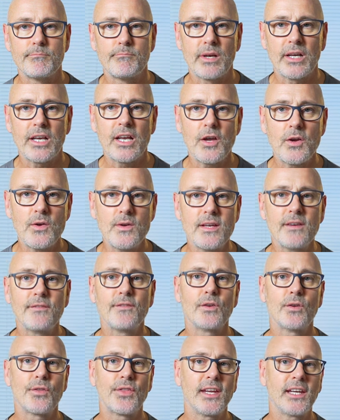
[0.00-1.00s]
below if
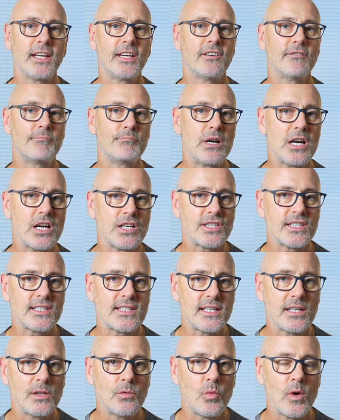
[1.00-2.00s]
you're thinking of
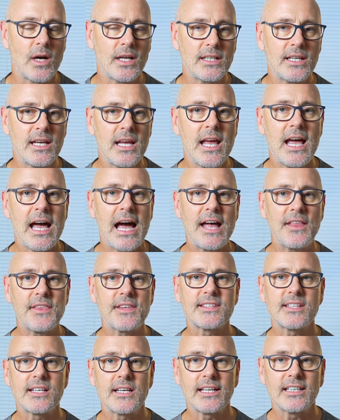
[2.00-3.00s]
purchasing one, and
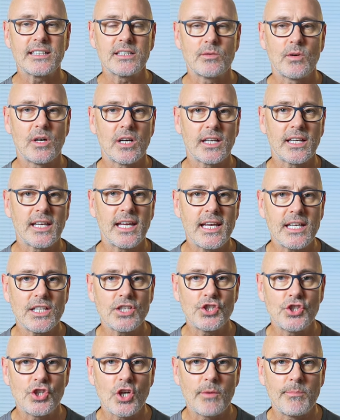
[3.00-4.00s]
there's a link to our kit
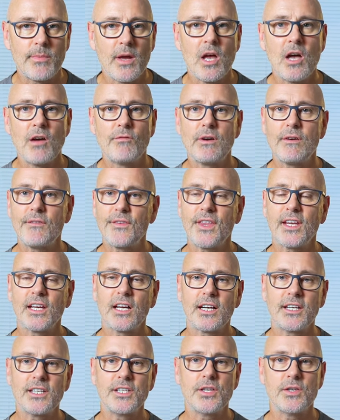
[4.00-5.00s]
shop for everything
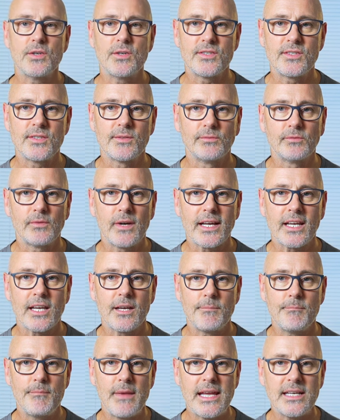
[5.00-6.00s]
I use and
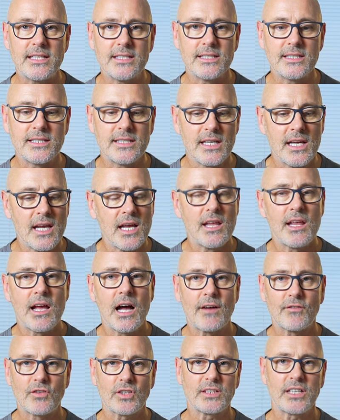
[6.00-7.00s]
recommend.
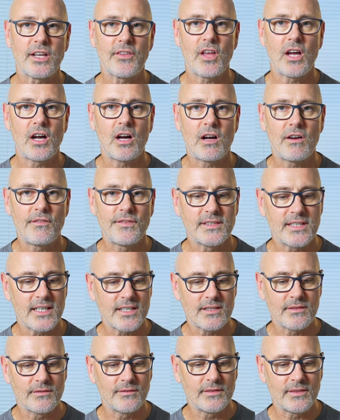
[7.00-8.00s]
I've got another half a
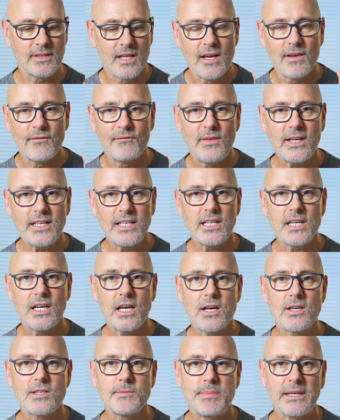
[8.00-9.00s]
dozen
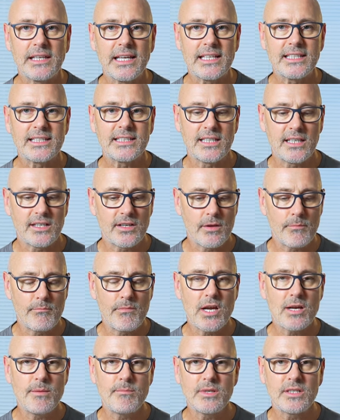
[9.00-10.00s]
videos being edited at the
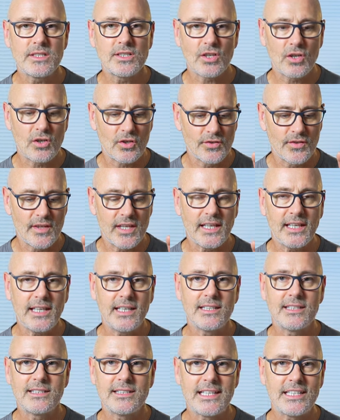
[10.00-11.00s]
moment on
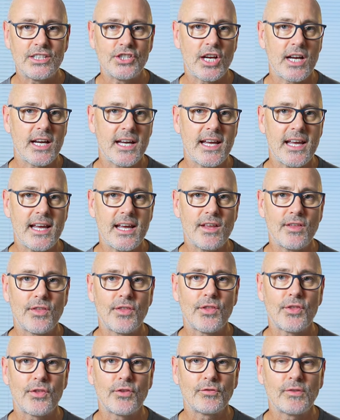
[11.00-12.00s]
the DJI Air
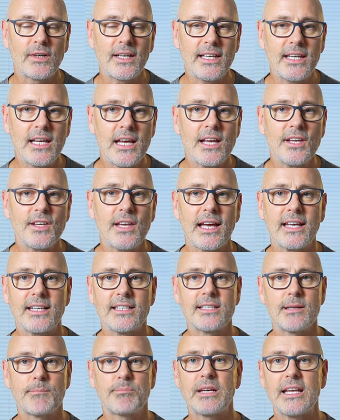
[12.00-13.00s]
3
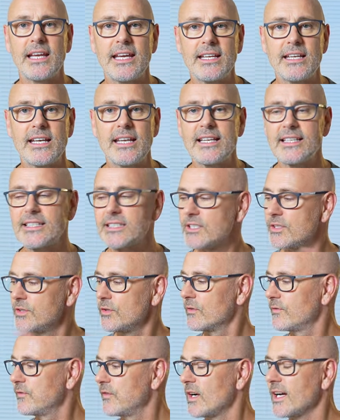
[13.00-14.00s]
and a playlist
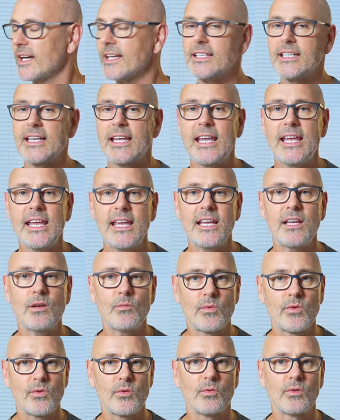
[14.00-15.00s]
you'll find here
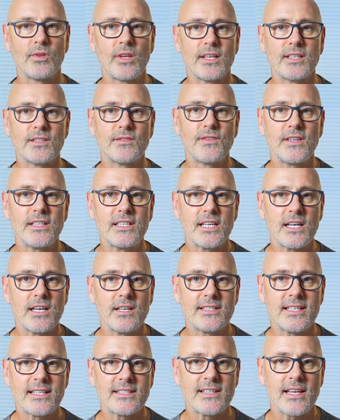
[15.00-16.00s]
with all those
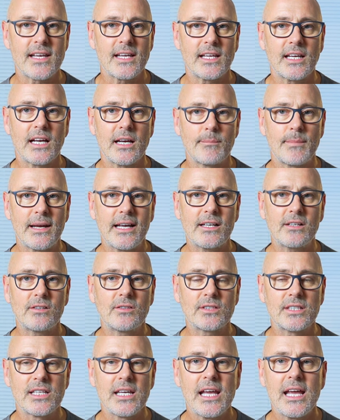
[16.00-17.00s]
videos as they come
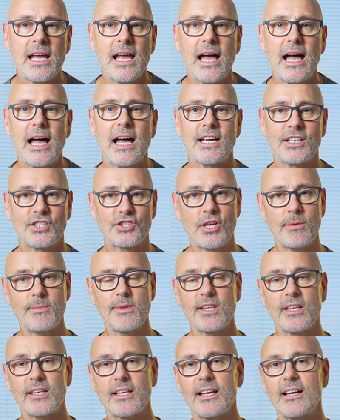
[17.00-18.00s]
out. Uh, show me
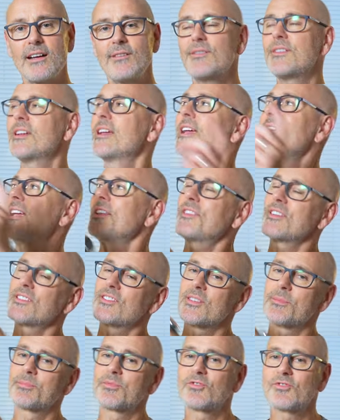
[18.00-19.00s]
the love, hit the
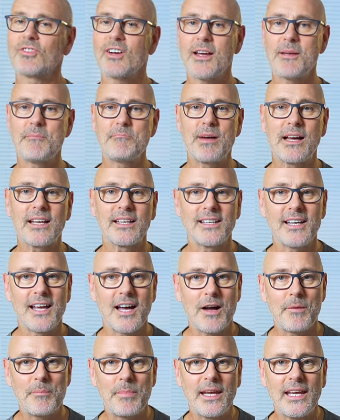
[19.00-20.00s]
subscribe button
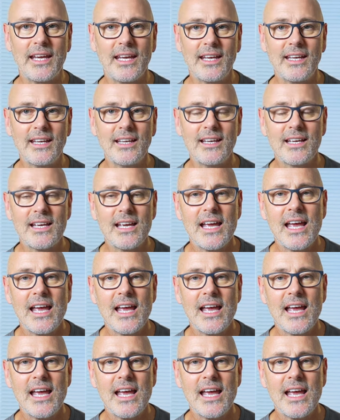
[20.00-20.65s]
up here